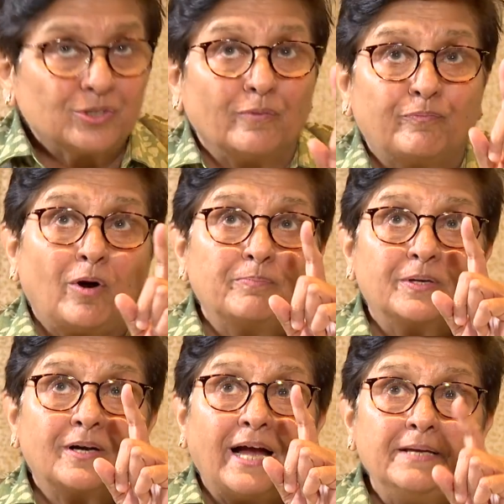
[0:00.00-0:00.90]
So from
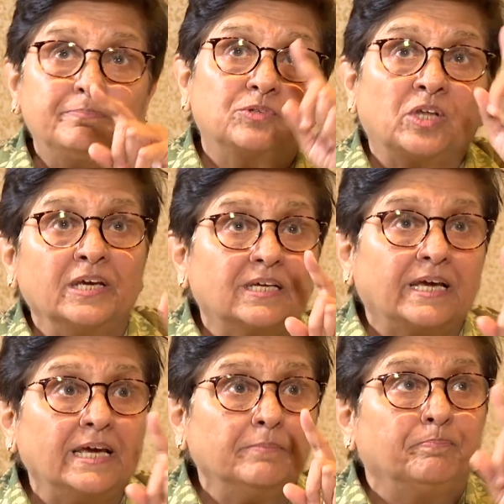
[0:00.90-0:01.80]
crime,
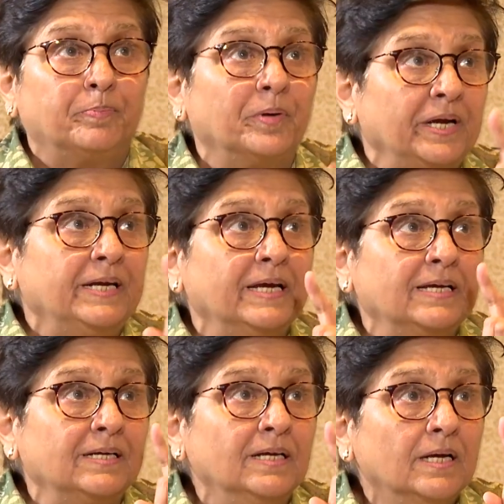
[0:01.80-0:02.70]
thinking,
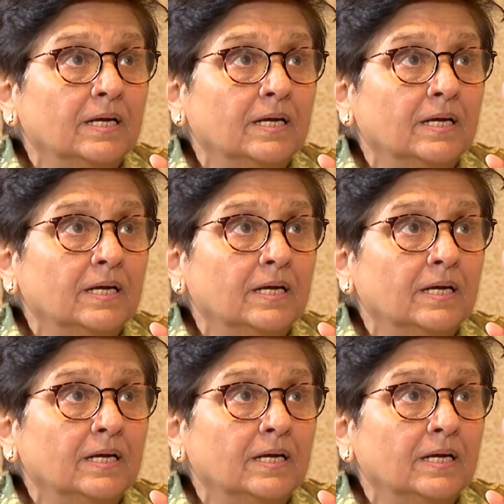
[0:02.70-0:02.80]
breeding,